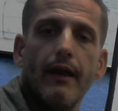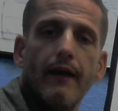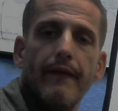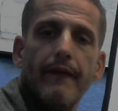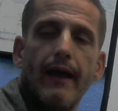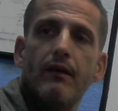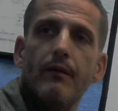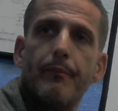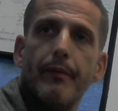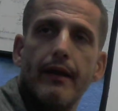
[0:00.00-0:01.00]
And that
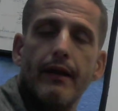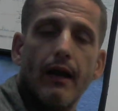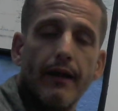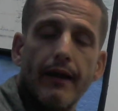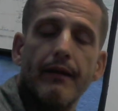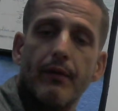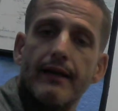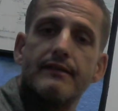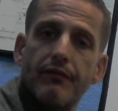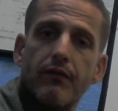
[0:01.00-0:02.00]
could be, and when I
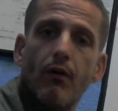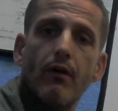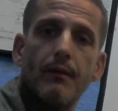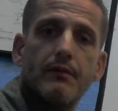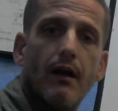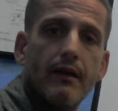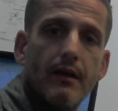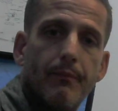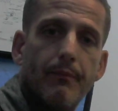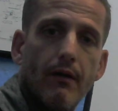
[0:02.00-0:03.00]
say flora, I'm talking
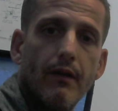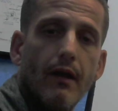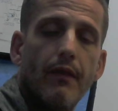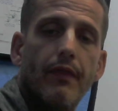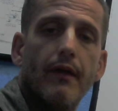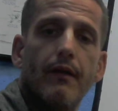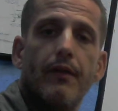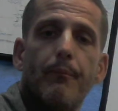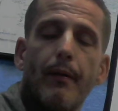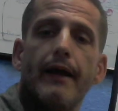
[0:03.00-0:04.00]
about
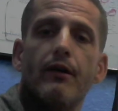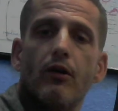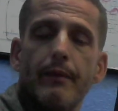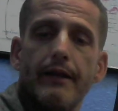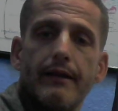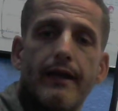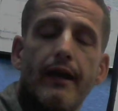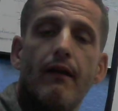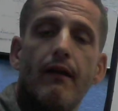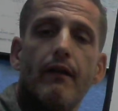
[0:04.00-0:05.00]
the biome and
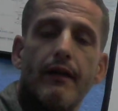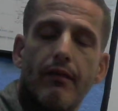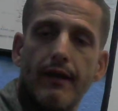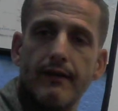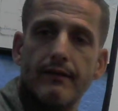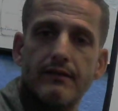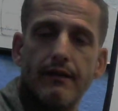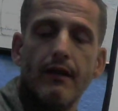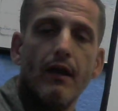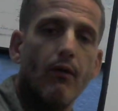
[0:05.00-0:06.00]
killing things. And
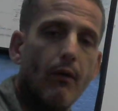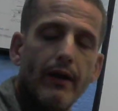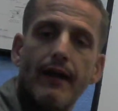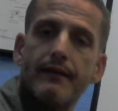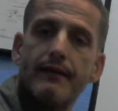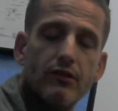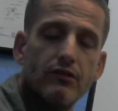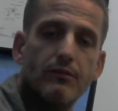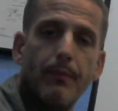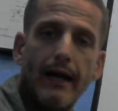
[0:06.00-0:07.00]
we like to
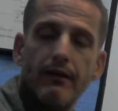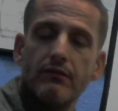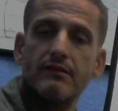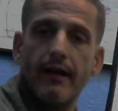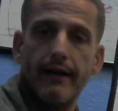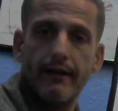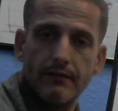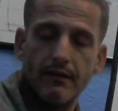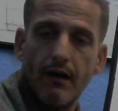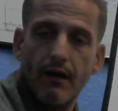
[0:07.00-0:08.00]
use biocidin
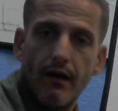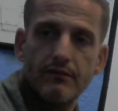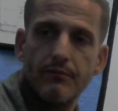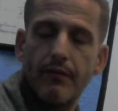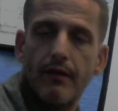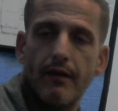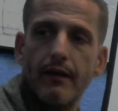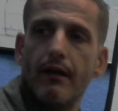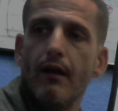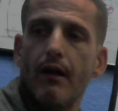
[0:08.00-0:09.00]
as an awesome thing.